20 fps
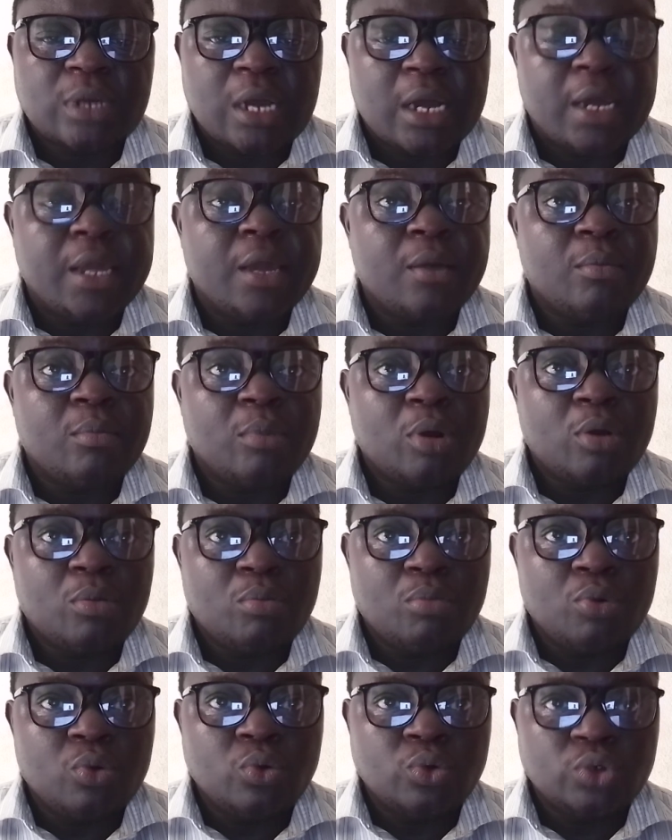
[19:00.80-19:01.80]
I am
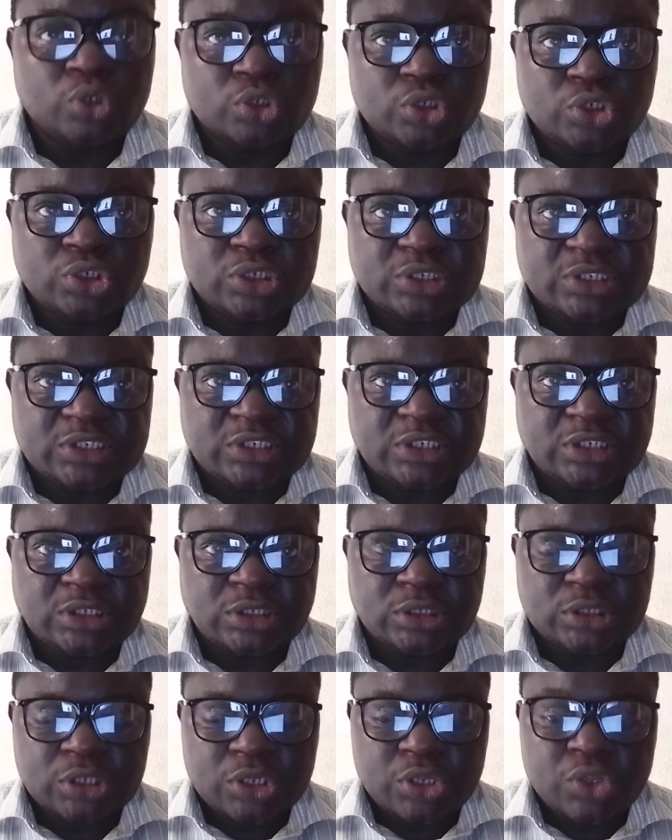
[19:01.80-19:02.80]
Bo
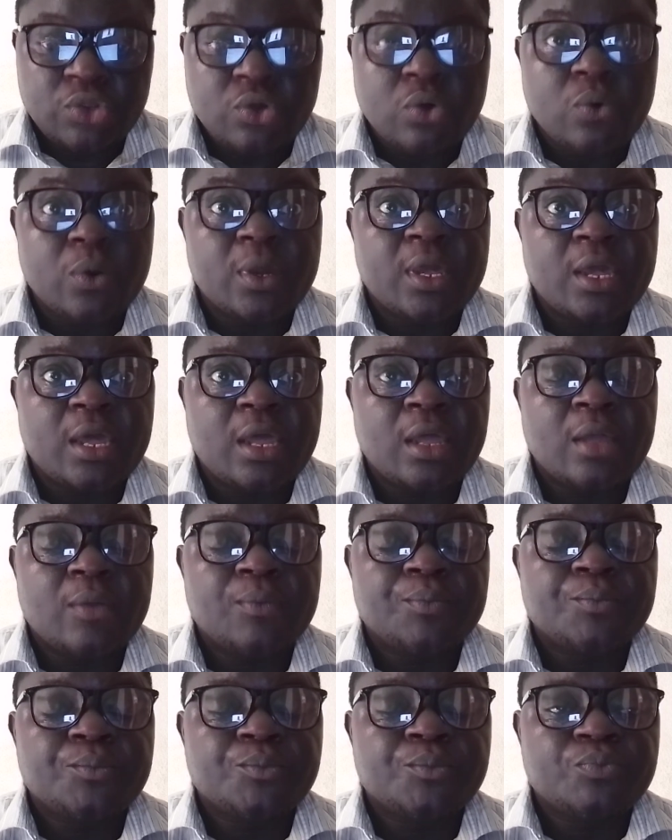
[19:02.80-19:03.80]
Trustin Nyoke,
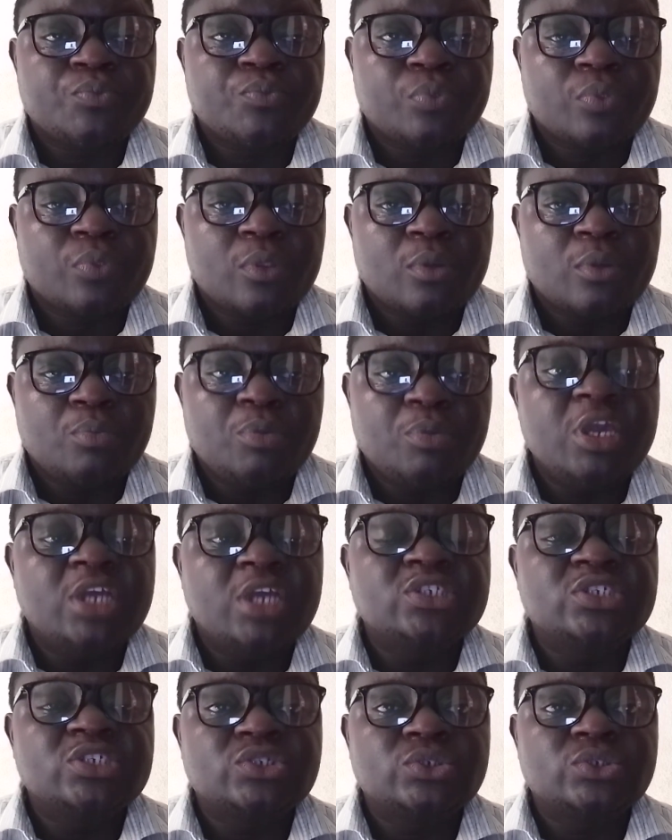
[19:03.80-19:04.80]

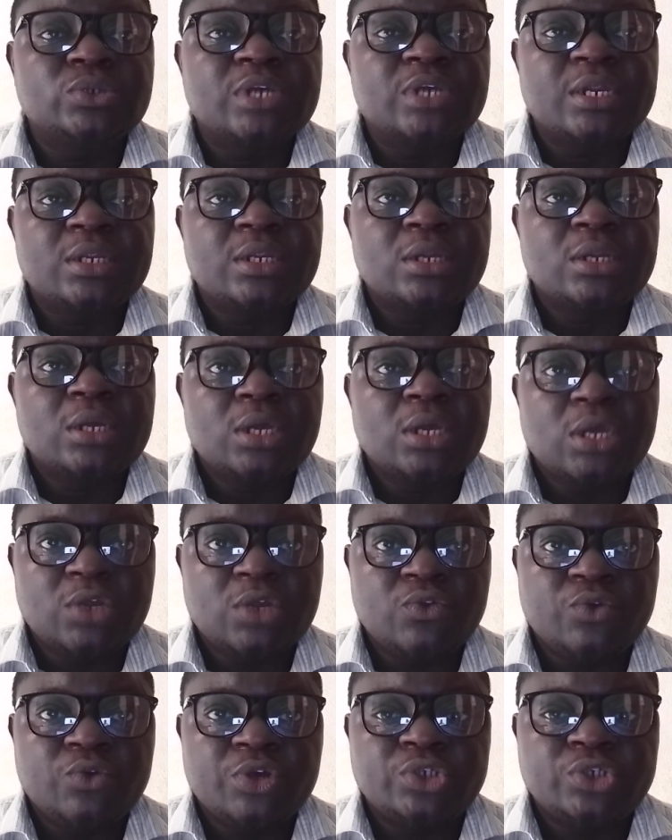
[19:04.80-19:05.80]
PhD student,
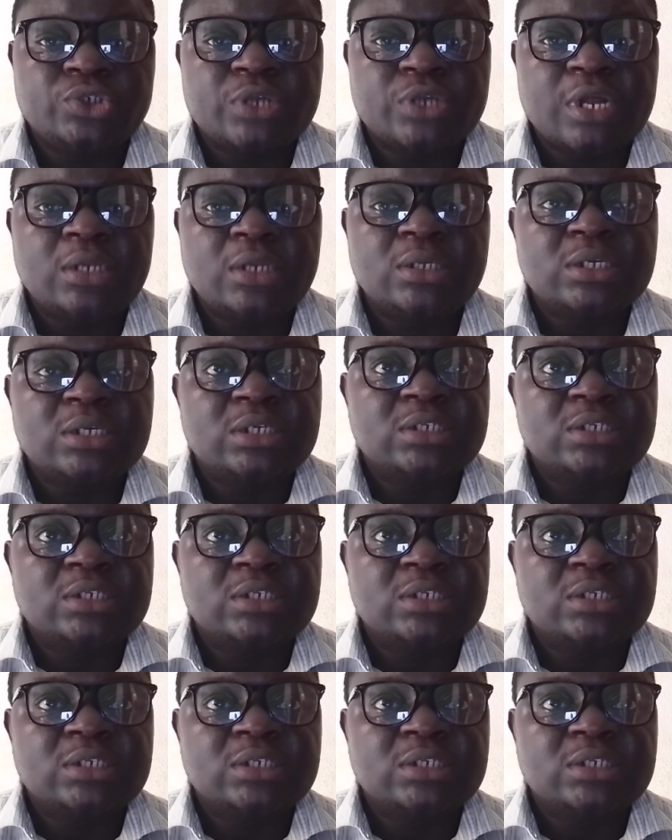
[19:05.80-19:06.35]
educational